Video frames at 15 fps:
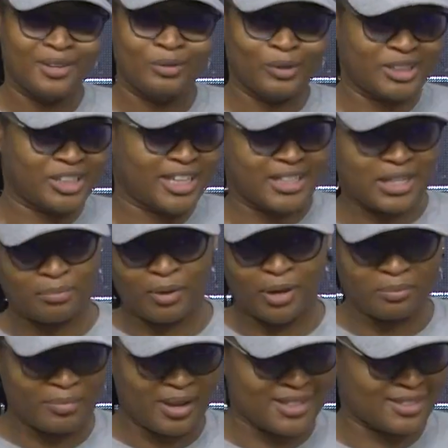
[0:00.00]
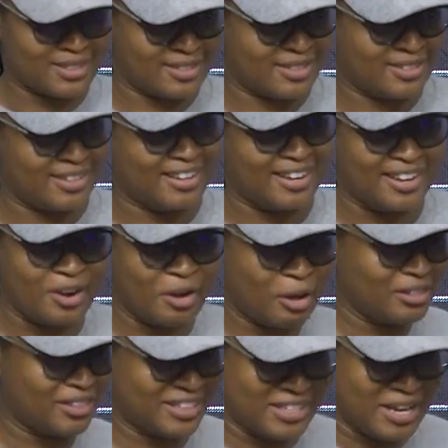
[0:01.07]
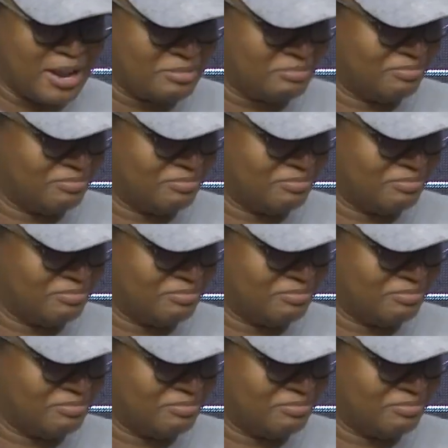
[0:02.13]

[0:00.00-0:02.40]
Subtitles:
We'll chat about maths all the time,